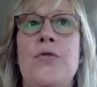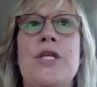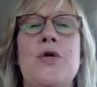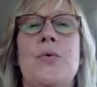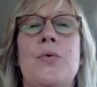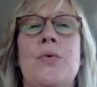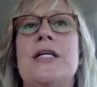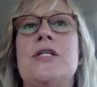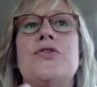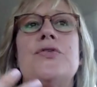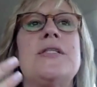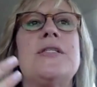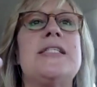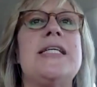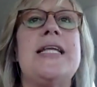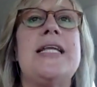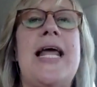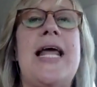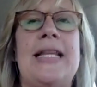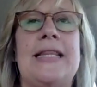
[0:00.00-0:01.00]
And I know
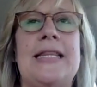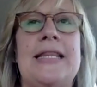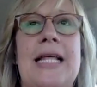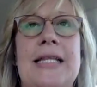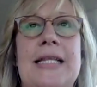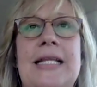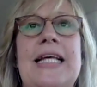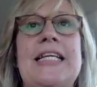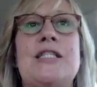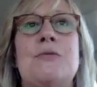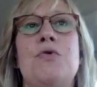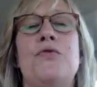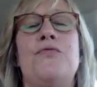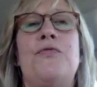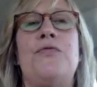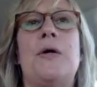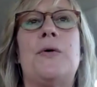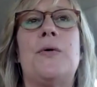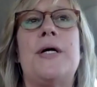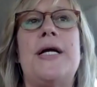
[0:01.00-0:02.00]
that you were interested,
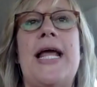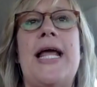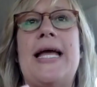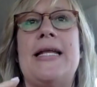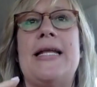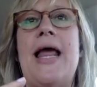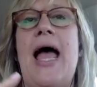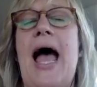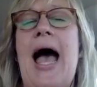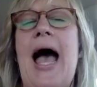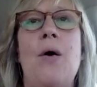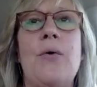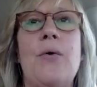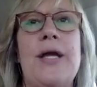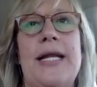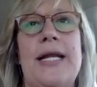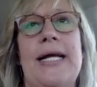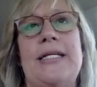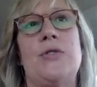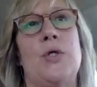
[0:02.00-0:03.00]
and let's move forward,
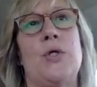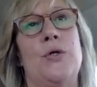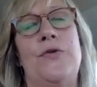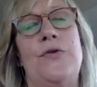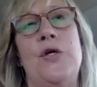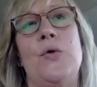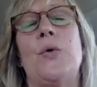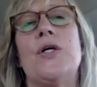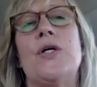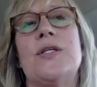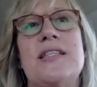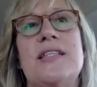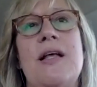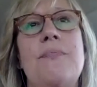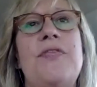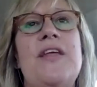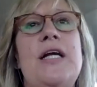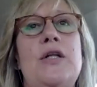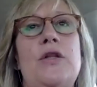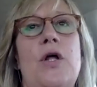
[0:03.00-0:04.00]
and how can I
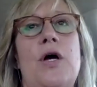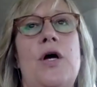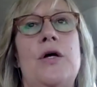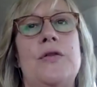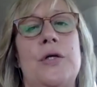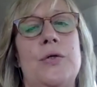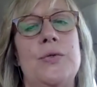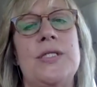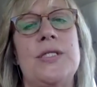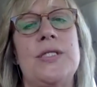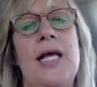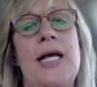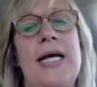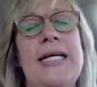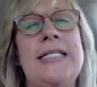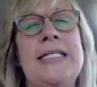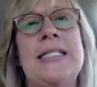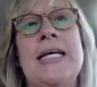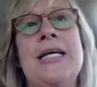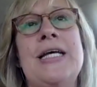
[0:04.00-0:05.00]
serve you?" or something
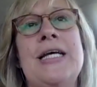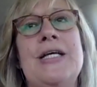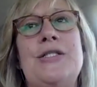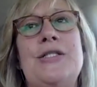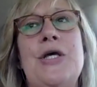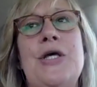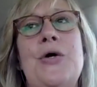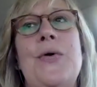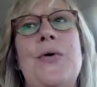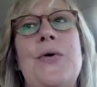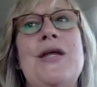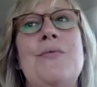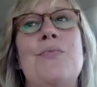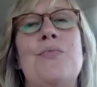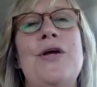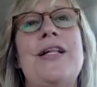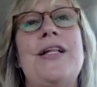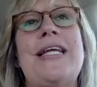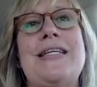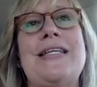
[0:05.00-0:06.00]
along those lines.
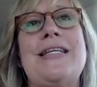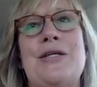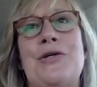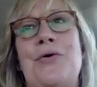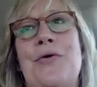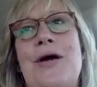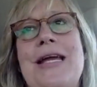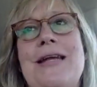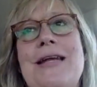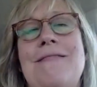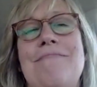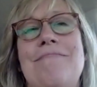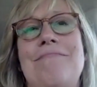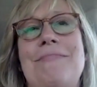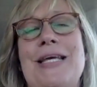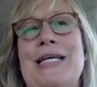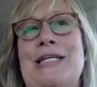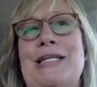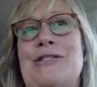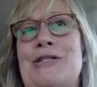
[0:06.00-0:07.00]
So it really
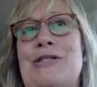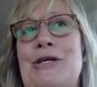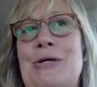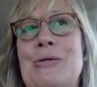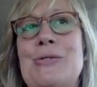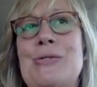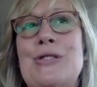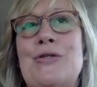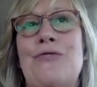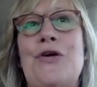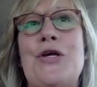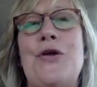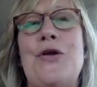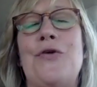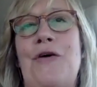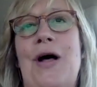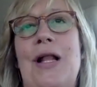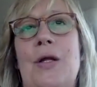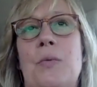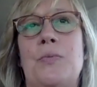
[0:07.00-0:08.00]
is a great
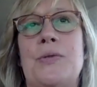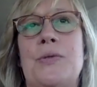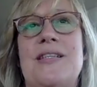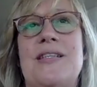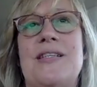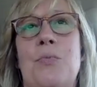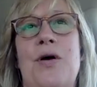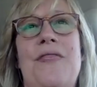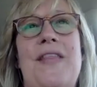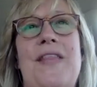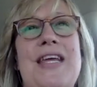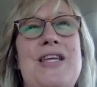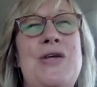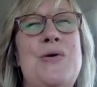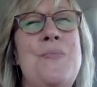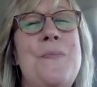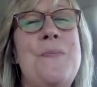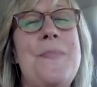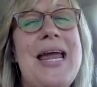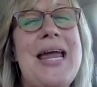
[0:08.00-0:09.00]
excuse for you to follow up with
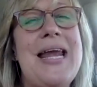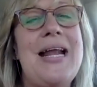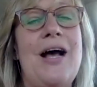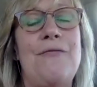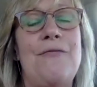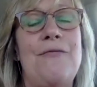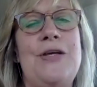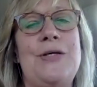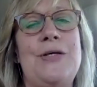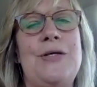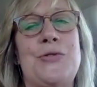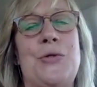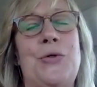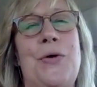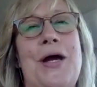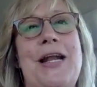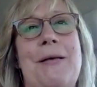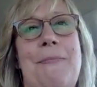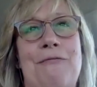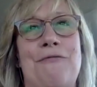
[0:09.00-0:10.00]
someone that you may not feel
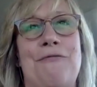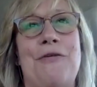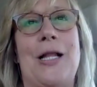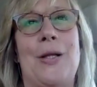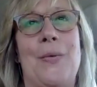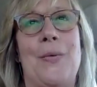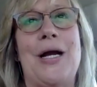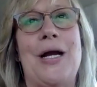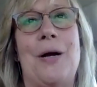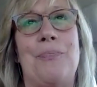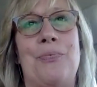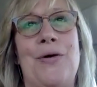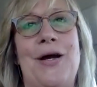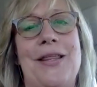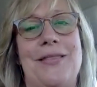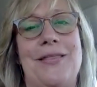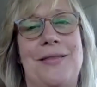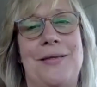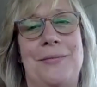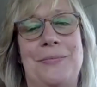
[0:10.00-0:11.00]
so great about following up
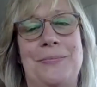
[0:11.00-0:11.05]
with.